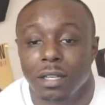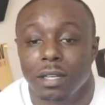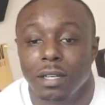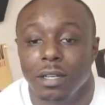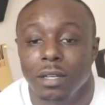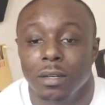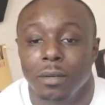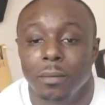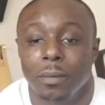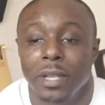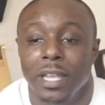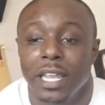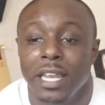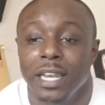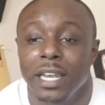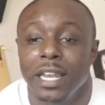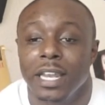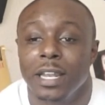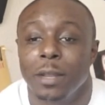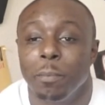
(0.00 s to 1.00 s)
Right.
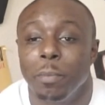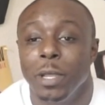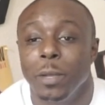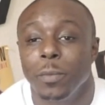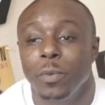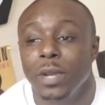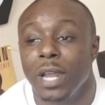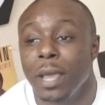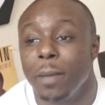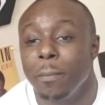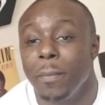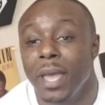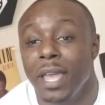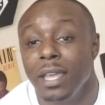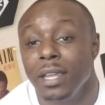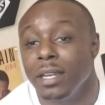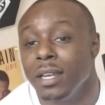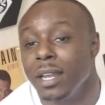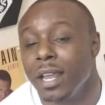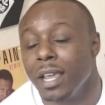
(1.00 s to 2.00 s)
And the people that
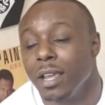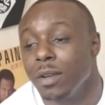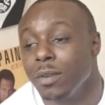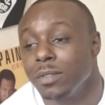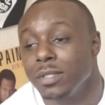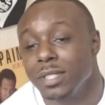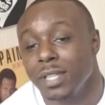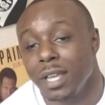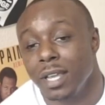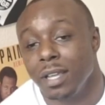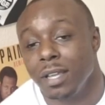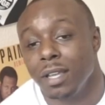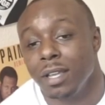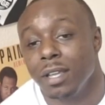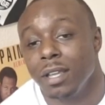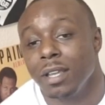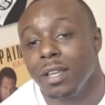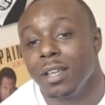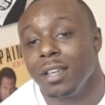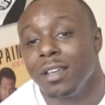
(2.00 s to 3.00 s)
made it ain't gonna say
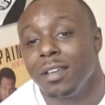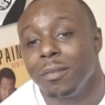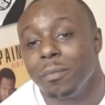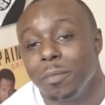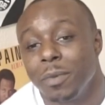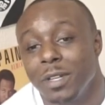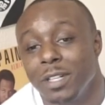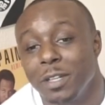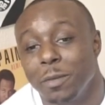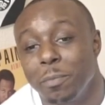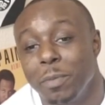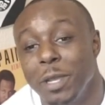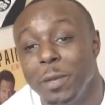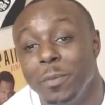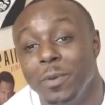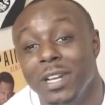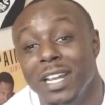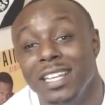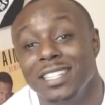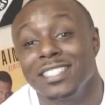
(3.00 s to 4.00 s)
it, but the people that